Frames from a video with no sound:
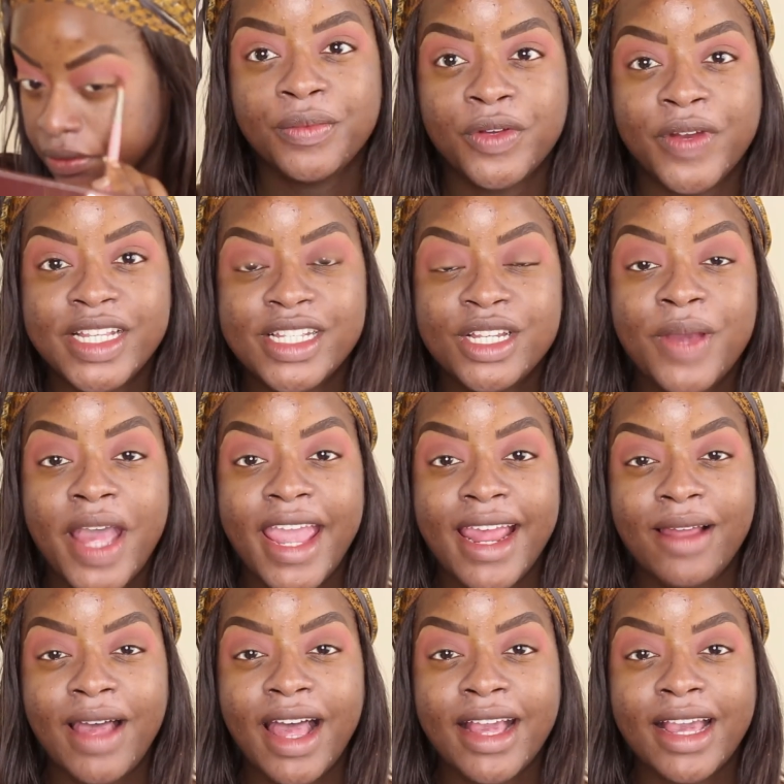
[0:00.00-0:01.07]
Alright, to do a
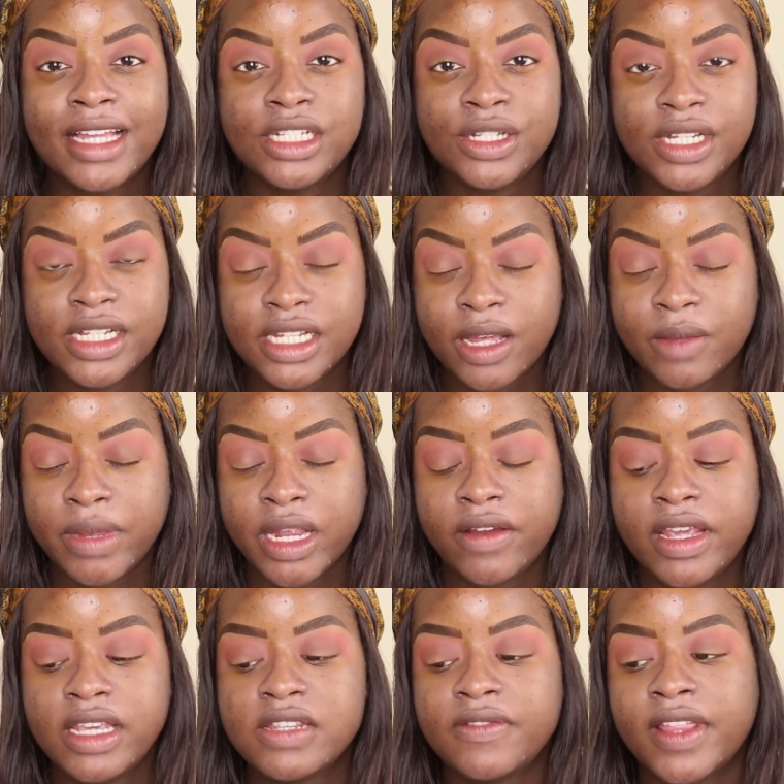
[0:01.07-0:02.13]
halo eye, I do need to cut my
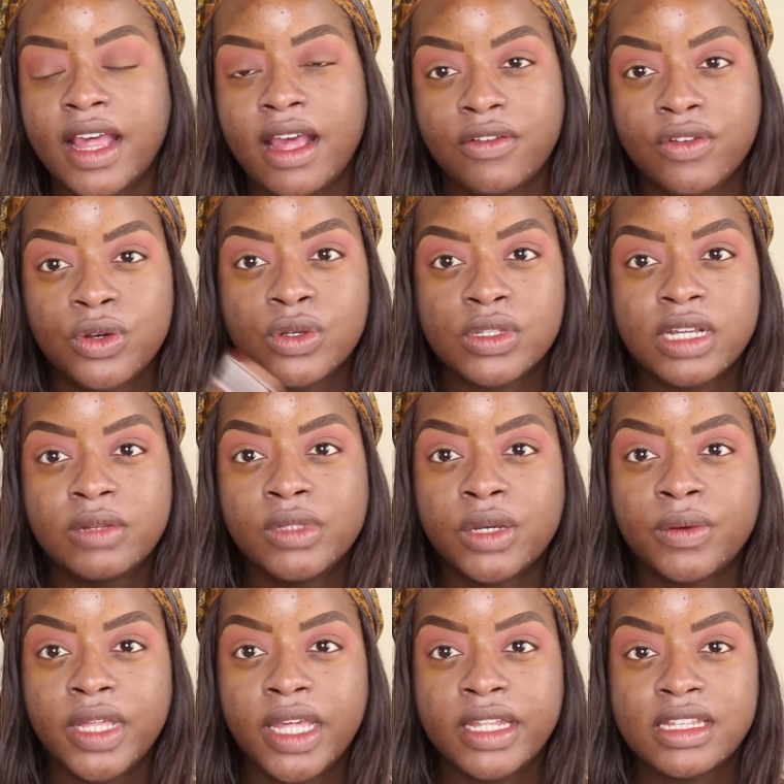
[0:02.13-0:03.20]
crease. For that, of course, I'm
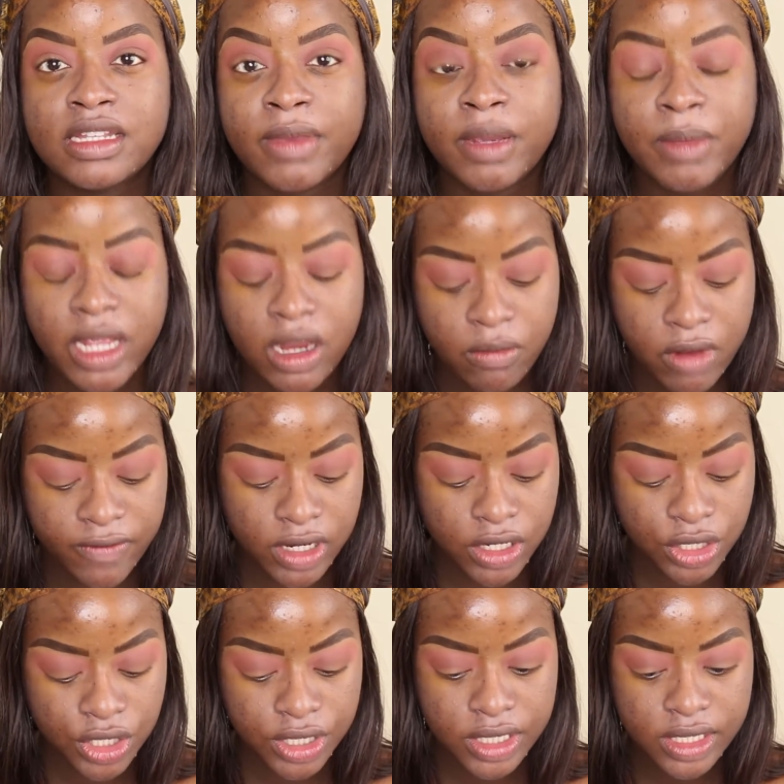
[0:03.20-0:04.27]
going into my Makeup
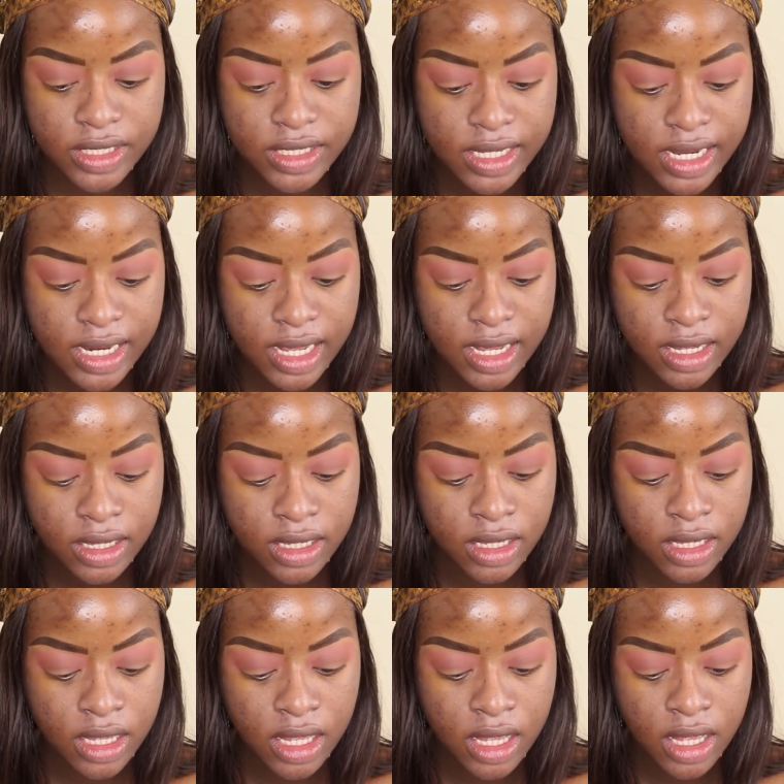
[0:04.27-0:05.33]
Revolution concealer.
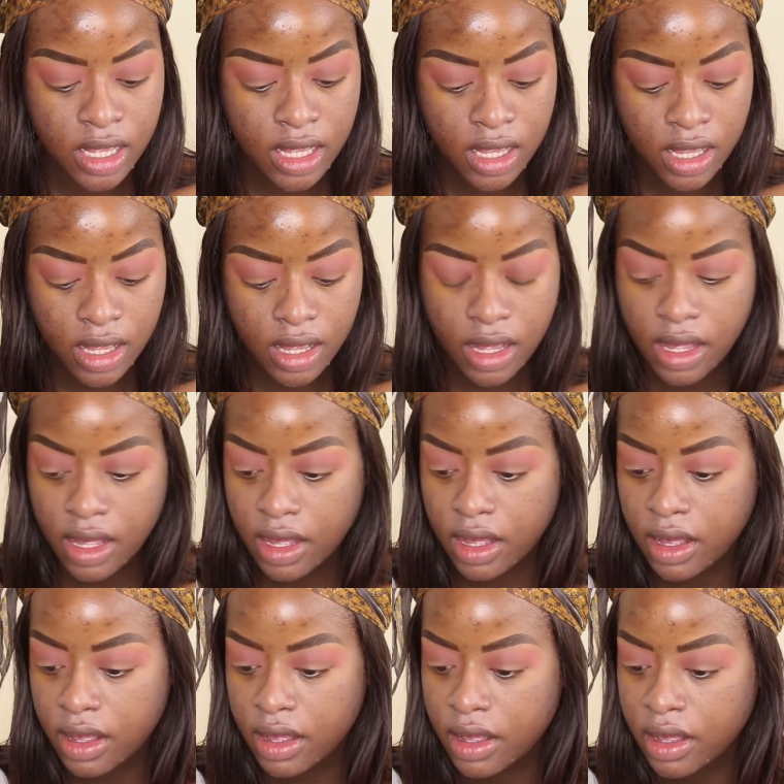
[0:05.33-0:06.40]

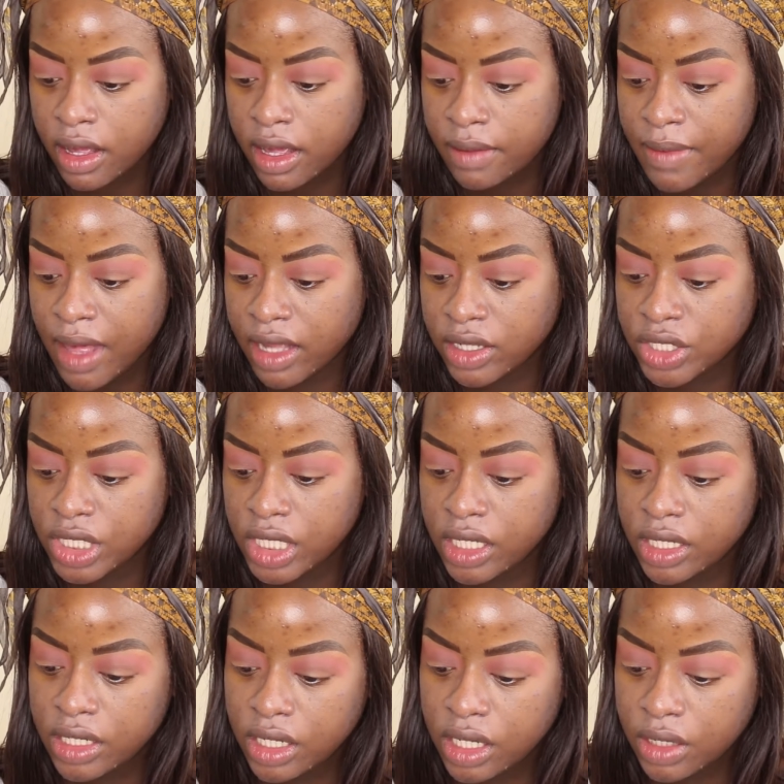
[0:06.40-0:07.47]
I am actually
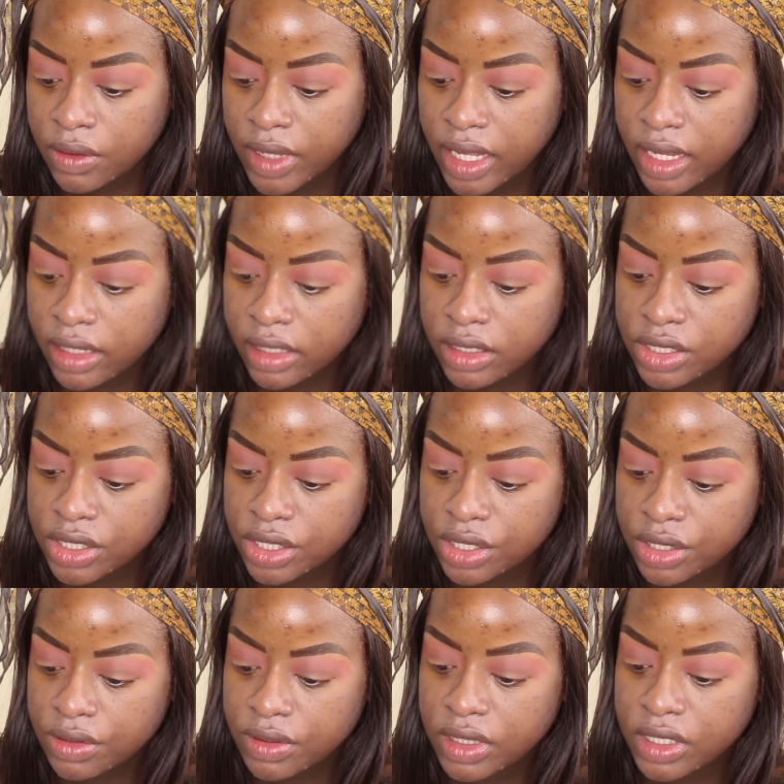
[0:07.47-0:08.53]
going to go
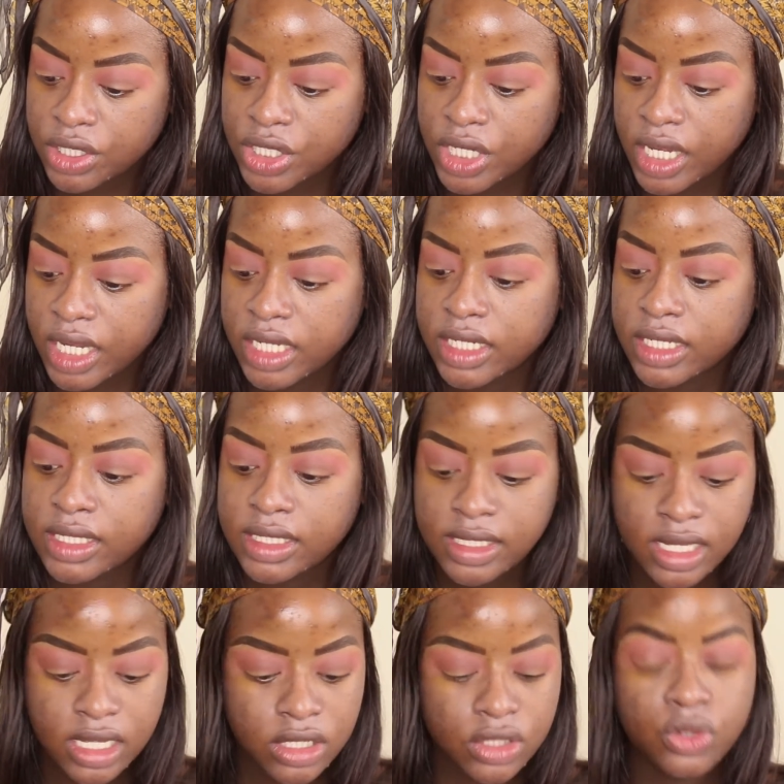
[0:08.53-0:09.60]
into the shade
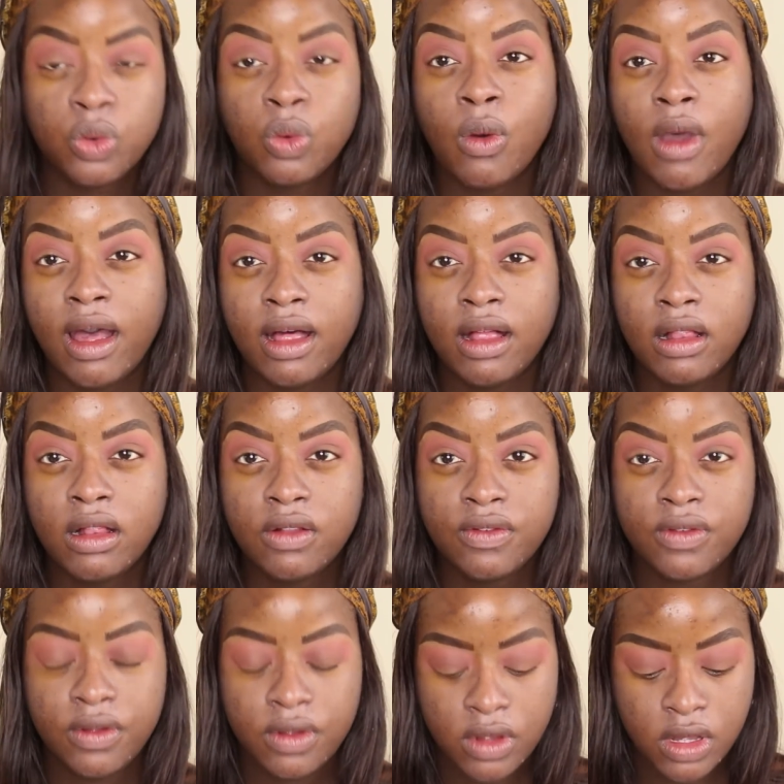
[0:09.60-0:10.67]
C12.
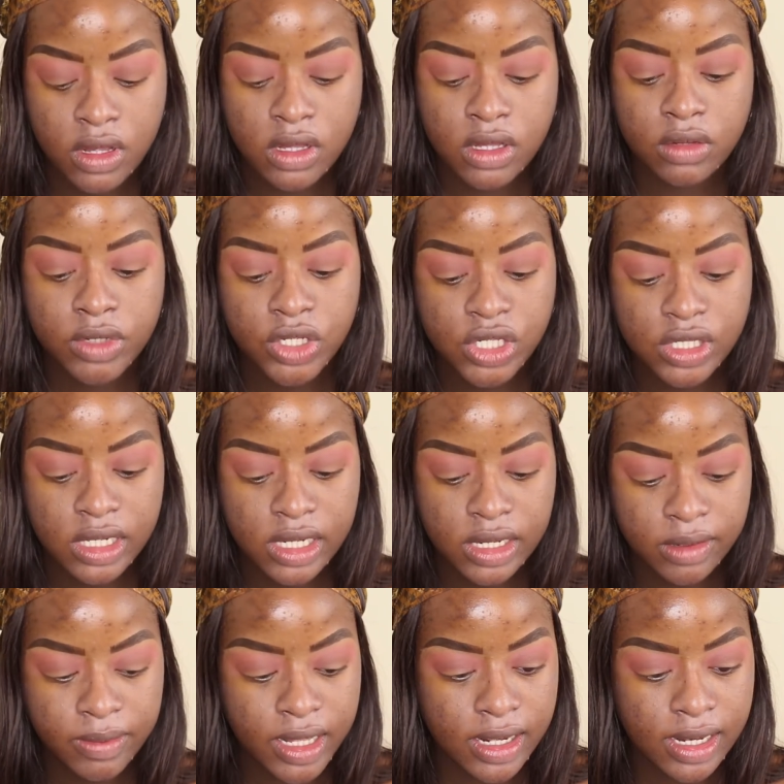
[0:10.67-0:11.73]
Which is a
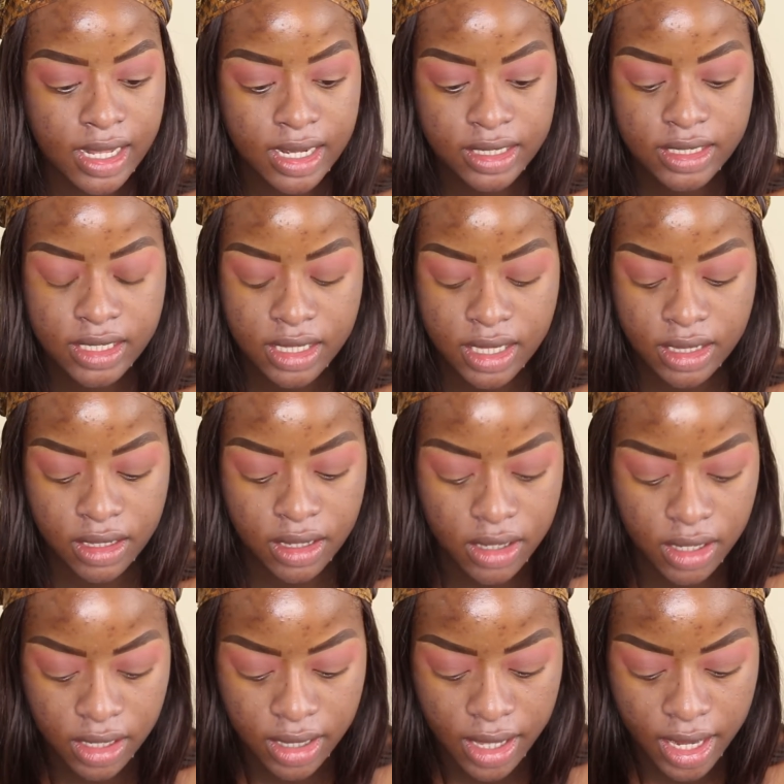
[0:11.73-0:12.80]
little bit lighter than the
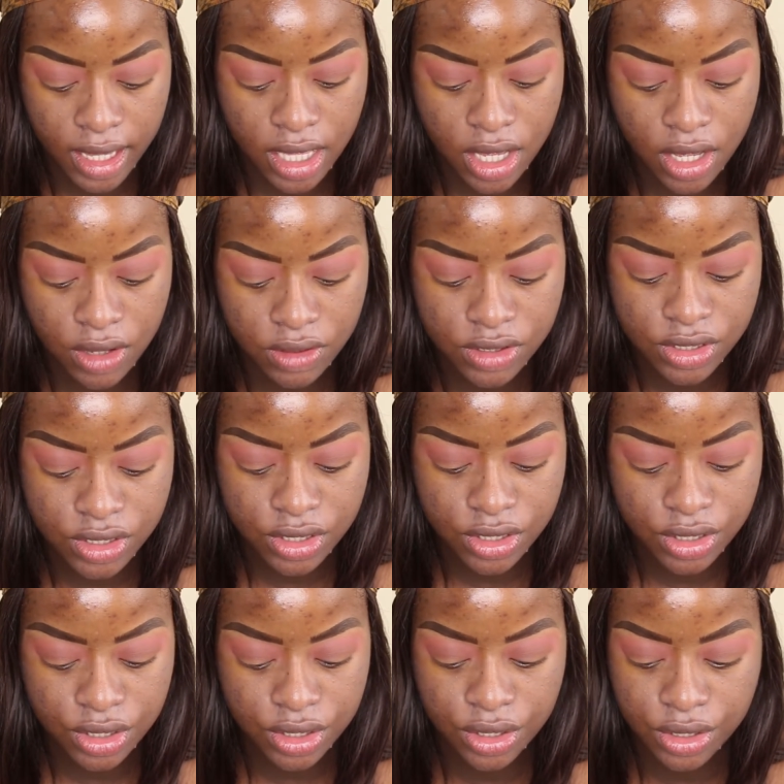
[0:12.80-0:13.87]
colour that I used
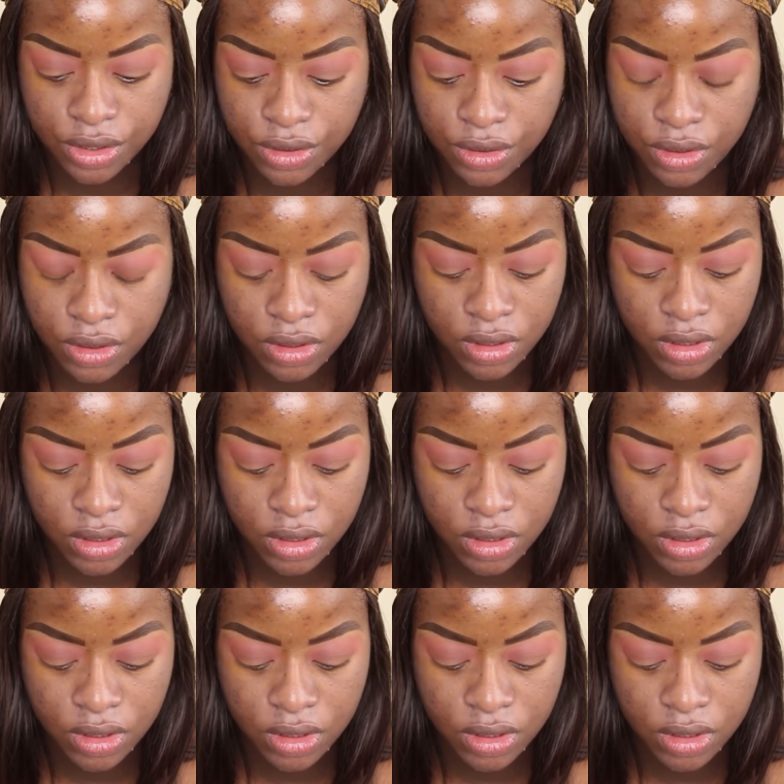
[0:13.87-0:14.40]
to